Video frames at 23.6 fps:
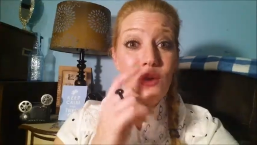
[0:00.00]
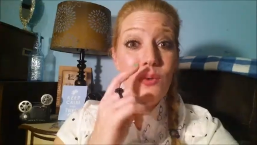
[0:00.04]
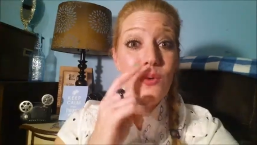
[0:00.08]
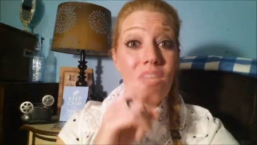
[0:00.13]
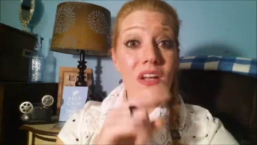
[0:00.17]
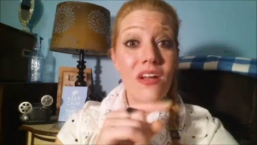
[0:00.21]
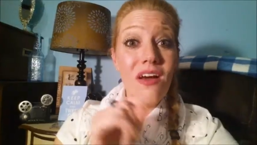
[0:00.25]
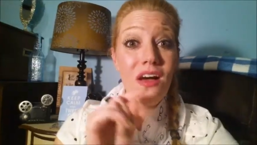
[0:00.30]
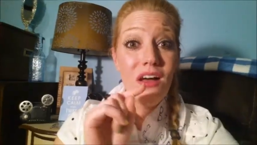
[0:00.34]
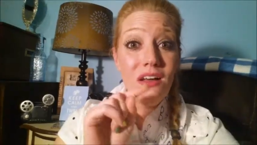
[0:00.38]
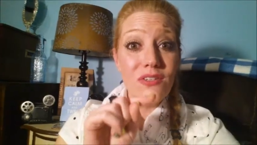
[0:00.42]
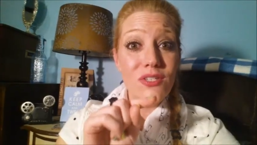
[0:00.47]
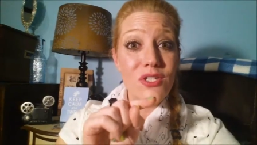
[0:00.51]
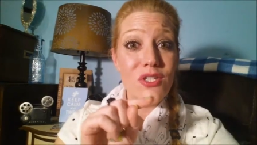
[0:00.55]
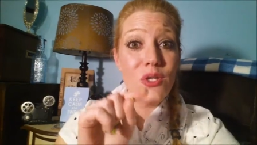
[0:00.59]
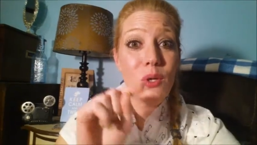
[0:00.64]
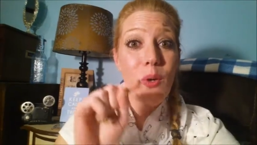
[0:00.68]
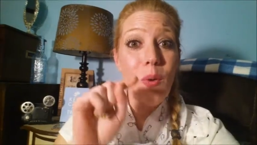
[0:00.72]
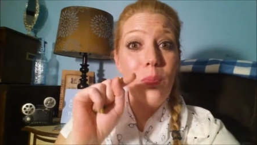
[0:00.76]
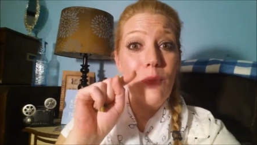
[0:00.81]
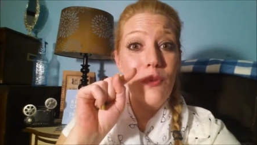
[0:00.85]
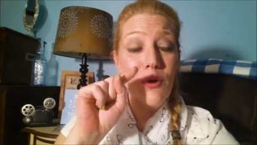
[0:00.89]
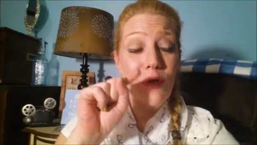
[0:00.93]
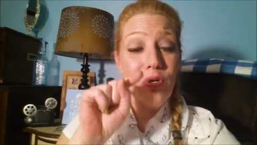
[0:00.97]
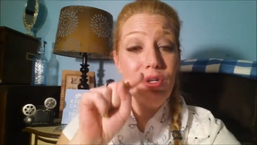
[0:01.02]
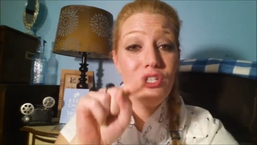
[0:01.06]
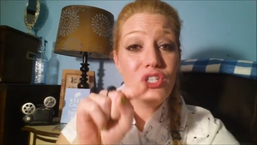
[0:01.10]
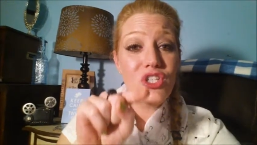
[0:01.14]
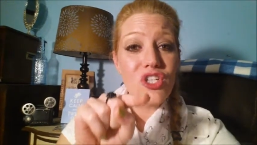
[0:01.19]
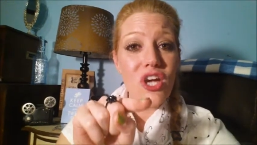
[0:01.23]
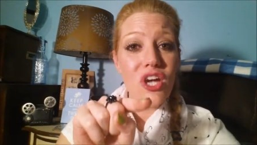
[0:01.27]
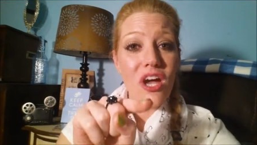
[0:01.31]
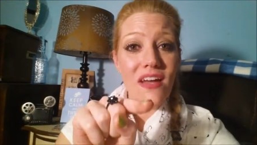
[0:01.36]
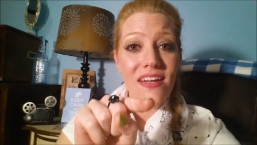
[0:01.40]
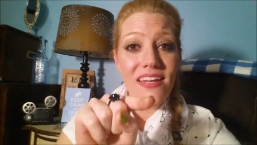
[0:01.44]
You can also
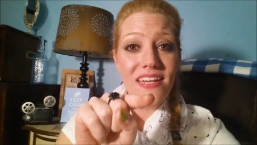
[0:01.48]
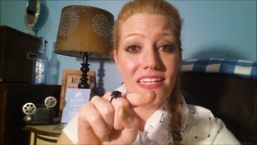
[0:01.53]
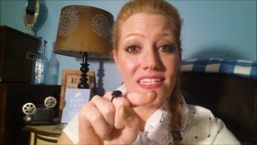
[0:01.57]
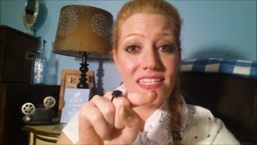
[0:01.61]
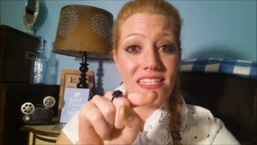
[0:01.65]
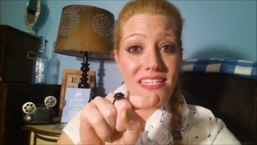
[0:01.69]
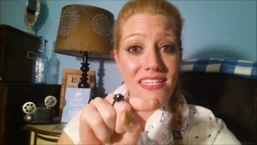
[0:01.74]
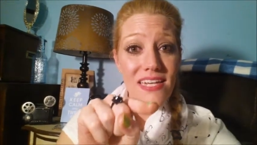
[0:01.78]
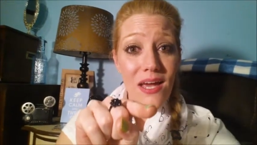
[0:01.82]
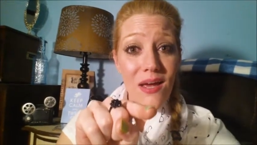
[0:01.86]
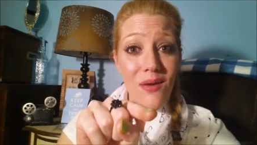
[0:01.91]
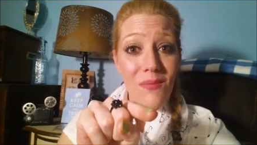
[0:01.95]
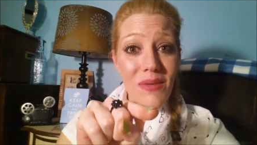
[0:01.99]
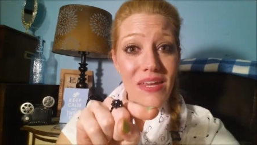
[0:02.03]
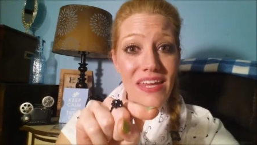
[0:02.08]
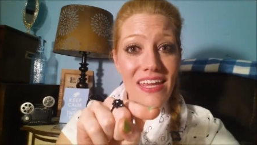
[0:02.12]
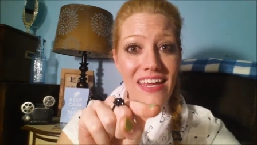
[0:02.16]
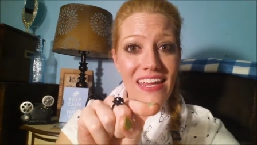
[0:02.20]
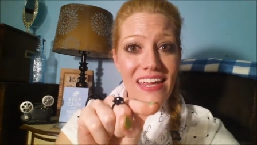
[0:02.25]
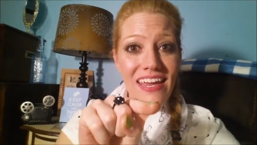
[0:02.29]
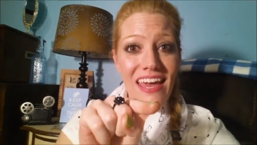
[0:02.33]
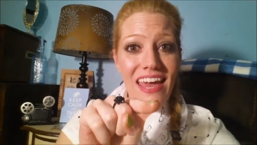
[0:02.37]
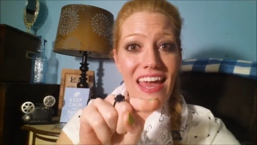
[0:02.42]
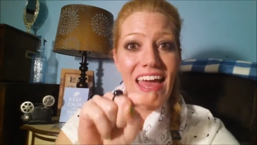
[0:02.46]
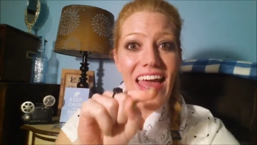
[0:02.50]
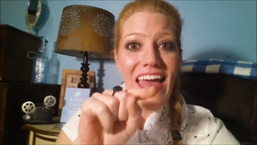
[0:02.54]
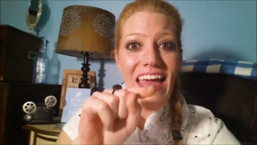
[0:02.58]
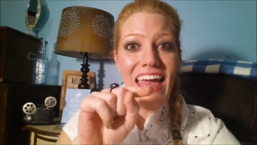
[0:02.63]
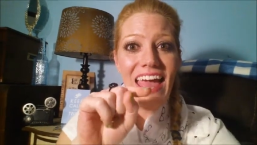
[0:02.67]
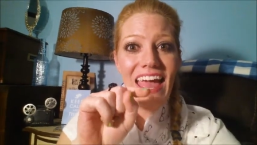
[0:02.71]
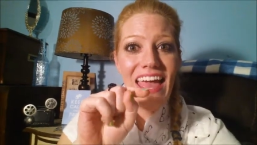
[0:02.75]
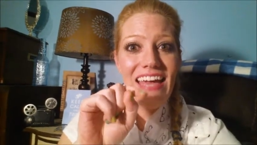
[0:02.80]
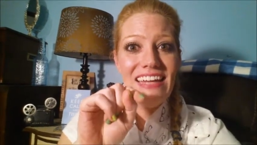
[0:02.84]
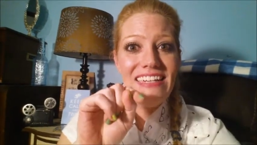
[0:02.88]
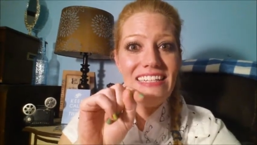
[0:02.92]
push on his tummy
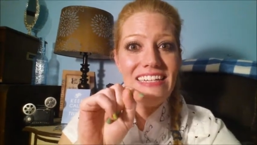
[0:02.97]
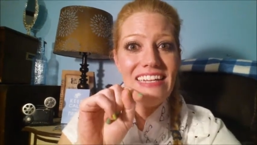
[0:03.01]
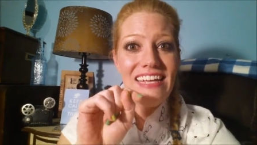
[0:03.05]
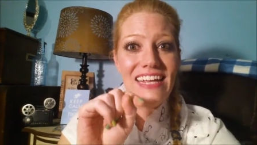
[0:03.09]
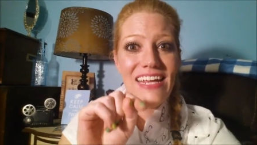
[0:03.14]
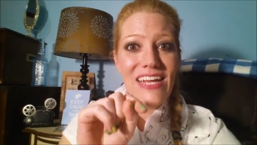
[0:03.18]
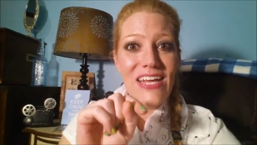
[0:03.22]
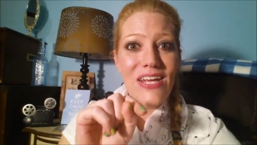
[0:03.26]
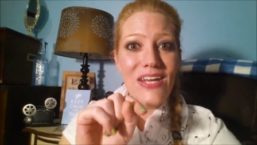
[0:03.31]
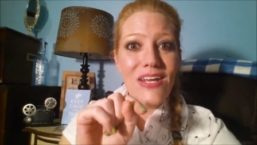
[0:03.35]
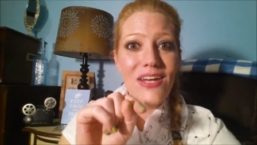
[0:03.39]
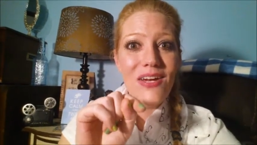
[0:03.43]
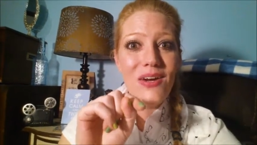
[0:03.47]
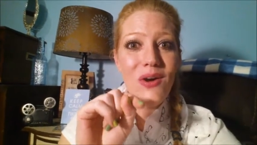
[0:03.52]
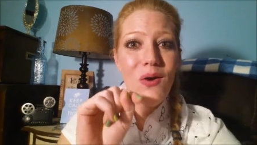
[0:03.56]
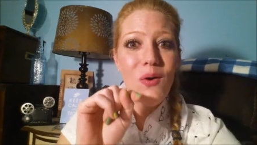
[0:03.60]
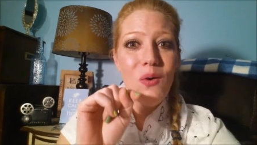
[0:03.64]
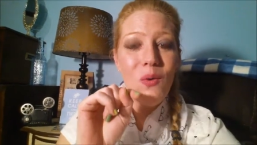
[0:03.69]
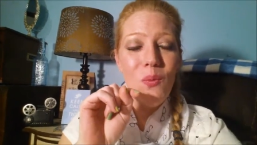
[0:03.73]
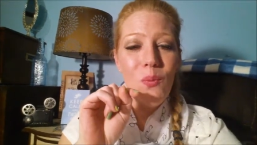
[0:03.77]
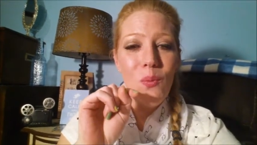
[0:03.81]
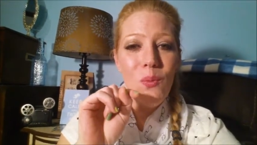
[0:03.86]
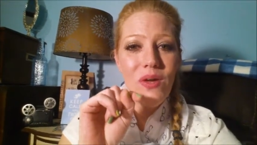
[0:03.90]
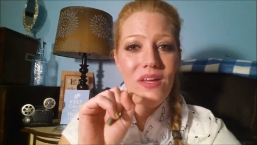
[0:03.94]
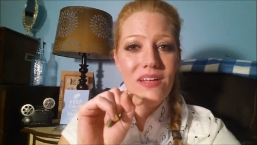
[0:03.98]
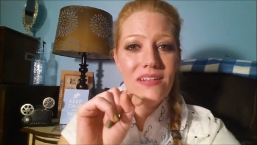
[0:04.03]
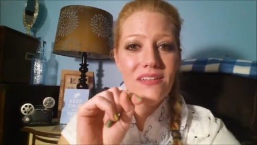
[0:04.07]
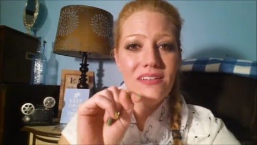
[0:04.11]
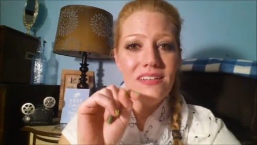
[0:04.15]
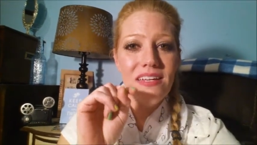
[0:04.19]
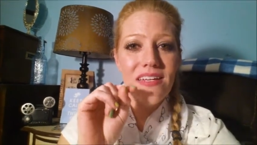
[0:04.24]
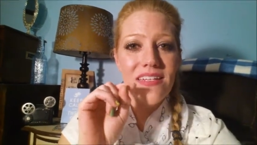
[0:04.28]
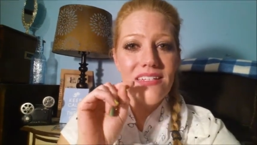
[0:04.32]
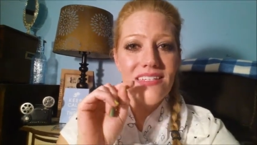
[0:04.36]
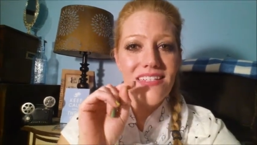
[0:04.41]
and he
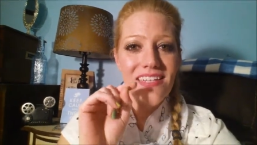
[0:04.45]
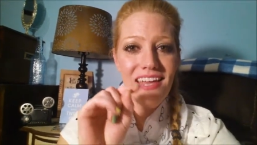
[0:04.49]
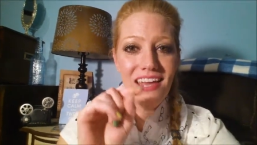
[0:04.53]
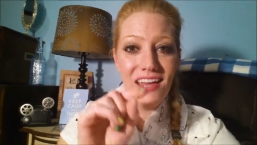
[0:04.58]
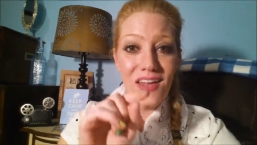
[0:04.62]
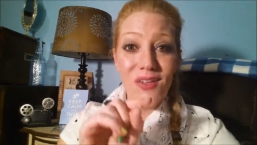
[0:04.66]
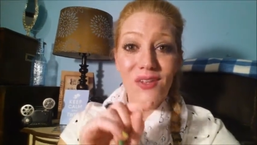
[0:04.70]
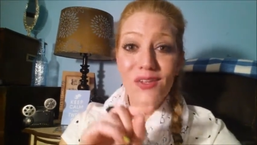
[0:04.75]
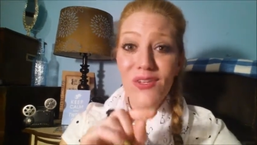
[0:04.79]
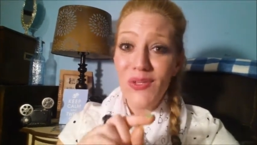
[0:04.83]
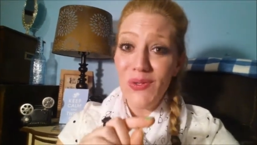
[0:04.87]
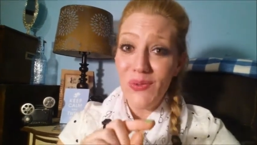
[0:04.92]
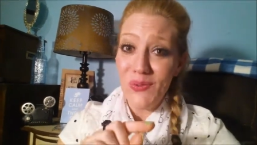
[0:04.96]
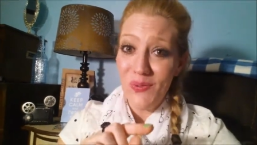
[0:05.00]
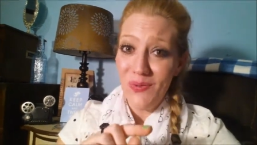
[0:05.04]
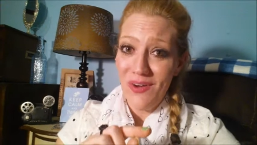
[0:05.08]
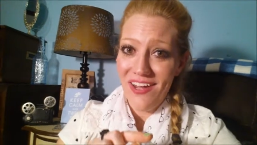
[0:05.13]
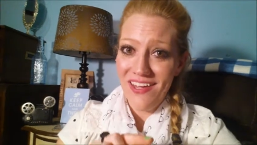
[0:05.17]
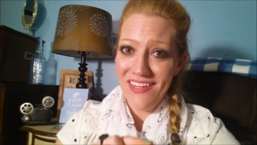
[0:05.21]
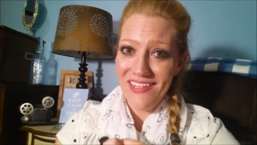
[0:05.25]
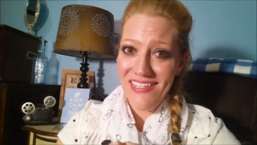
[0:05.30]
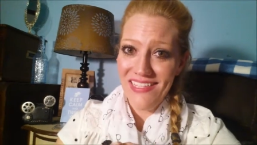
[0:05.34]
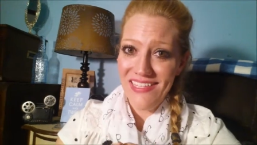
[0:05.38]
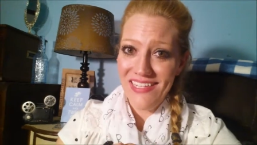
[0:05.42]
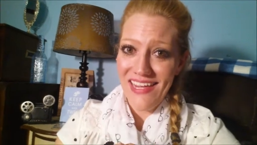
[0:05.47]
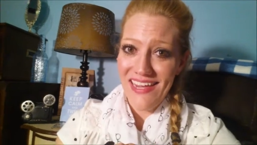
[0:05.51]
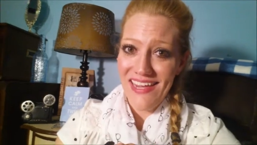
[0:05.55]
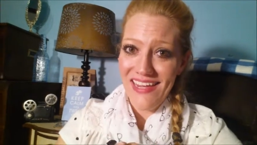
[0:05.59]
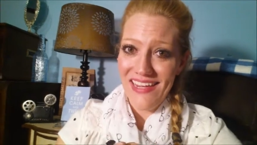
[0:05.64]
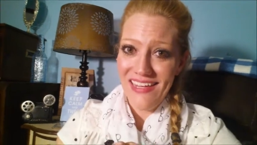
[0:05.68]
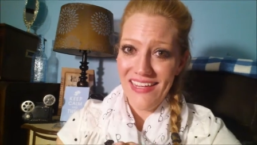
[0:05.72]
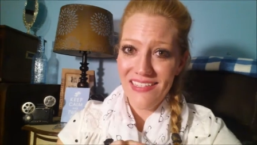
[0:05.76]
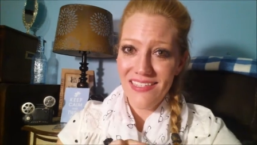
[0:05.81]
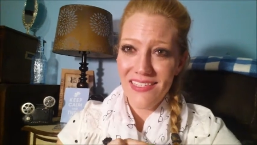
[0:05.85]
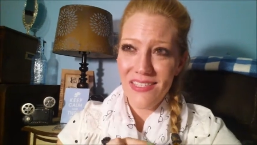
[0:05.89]
will tell you wise
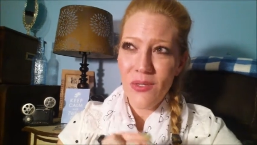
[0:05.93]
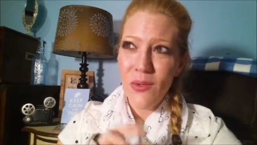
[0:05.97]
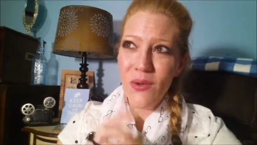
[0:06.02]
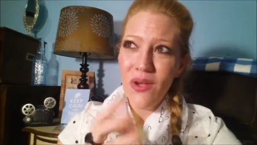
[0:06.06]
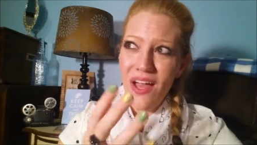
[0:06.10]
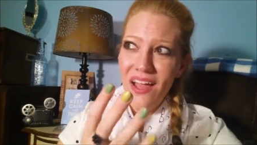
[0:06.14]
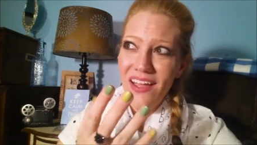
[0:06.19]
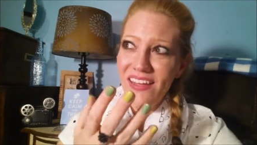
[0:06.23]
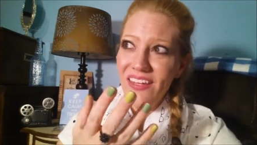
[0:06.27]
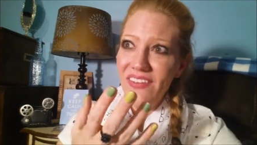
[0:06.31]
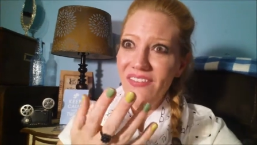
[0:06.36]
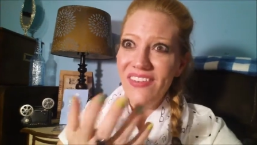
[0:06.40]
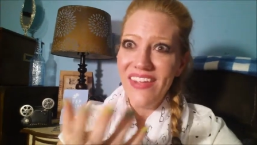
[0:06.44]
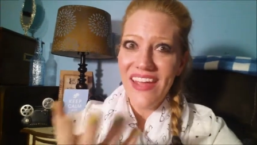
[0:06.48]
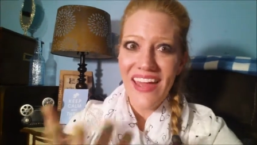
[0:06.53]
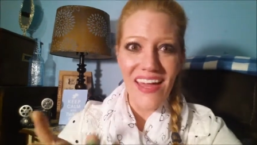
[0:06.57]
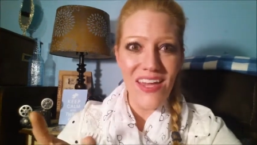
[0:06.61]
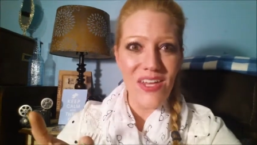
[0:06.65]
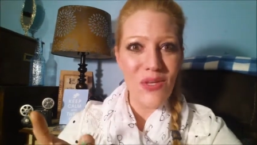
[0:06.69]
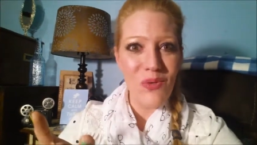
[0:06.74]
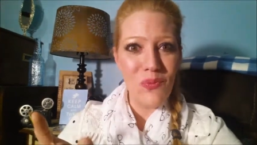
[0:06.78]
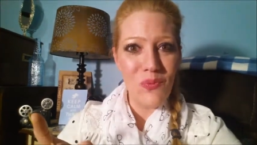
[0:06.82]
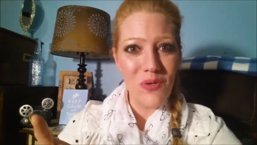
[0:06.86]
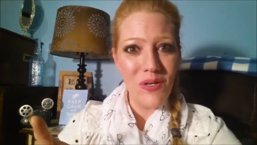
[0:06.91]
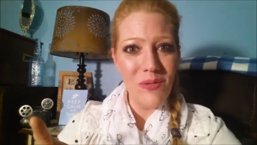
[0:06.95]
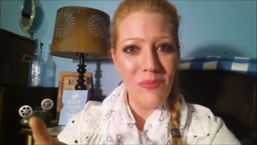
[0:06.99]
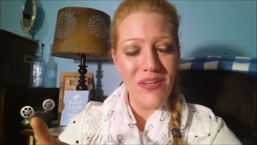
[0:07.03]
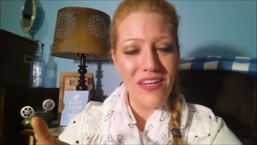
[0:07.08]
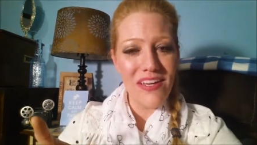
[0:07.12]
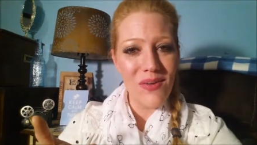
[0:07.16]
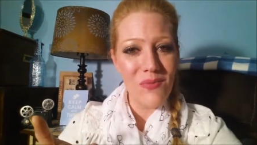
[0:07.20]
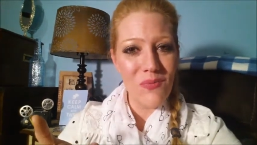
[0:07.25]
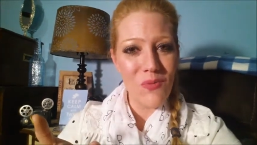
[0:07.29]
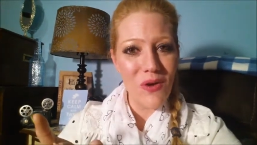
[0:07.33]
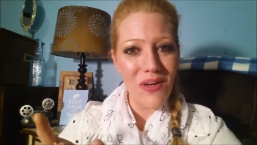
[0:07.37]
things. So kind of, yeah, you will
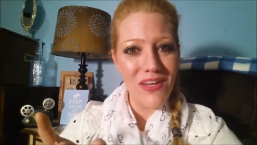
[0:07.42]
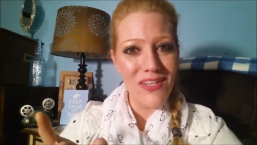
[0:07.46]
become